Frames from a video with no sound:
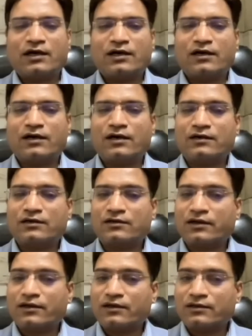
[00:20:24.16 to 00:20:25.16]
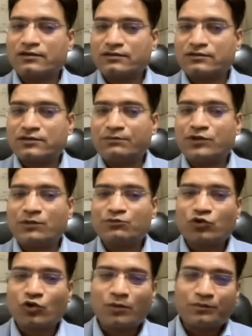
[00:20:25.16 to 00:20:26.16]
Uh,
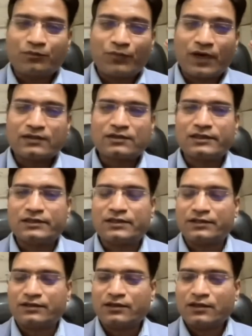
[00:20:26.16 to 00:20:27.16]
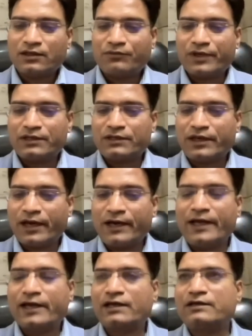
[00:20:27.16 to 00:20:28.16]
symptoms of mass lesion, where
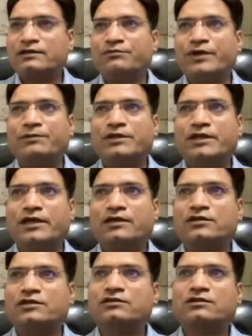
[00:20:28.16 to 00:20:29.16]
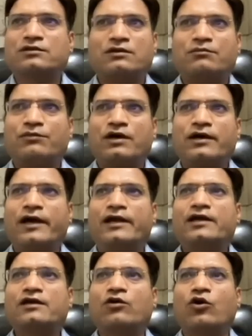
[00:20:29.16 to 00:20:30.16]
headache may be there. This
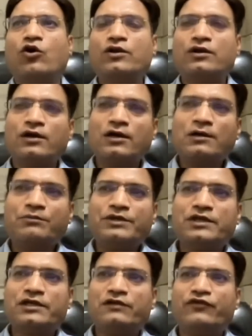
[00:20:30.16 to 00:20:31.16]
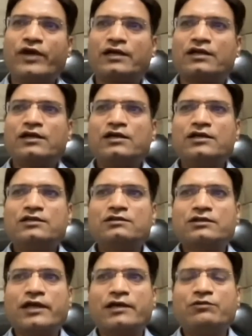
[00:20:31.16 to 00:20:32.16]
headache or vision defect
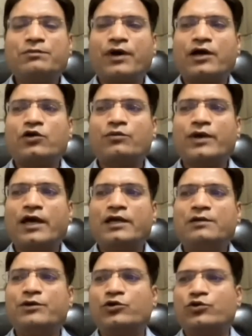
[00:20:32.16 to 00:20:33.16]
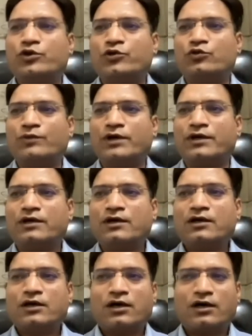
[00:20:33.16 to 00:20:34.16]
is can be part of any pituitary tumor.
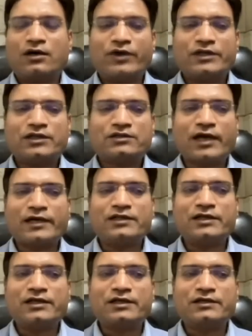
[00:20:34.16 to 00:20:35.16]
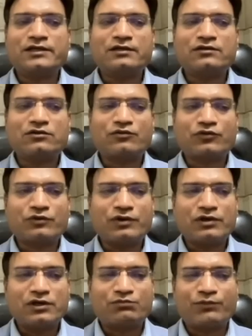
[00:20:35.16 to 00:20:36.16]
Uh, when the size increases,
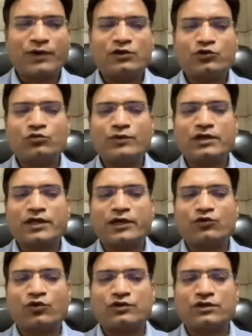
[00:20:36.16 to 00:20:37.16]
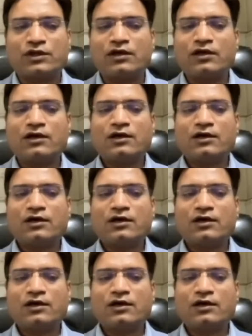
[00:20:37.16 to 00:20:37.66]
small tumor can cause the